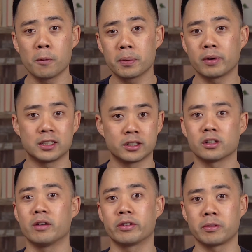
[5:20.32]
Open rate is just
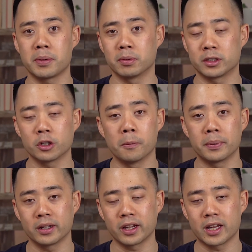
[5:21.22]
obviously people just
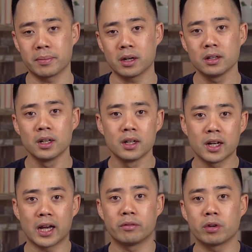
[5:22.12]
opening the email,
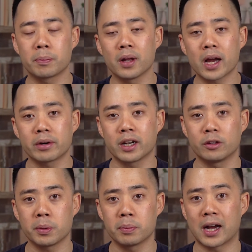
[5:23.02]
and then reply rate is
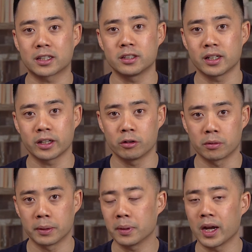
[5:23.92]
people actually sending you a
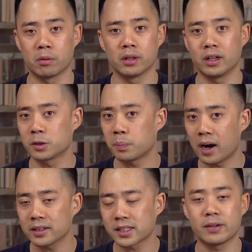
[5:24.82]
reply. Whether it's
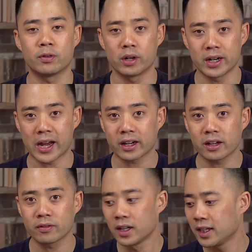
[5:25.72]
positive or
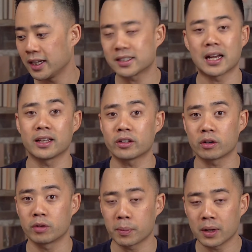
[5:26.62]
negative, it's at least
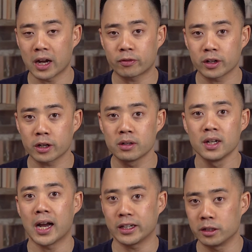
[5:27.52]
a reply for you,
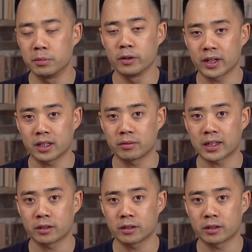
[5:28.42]
and you're moving in the right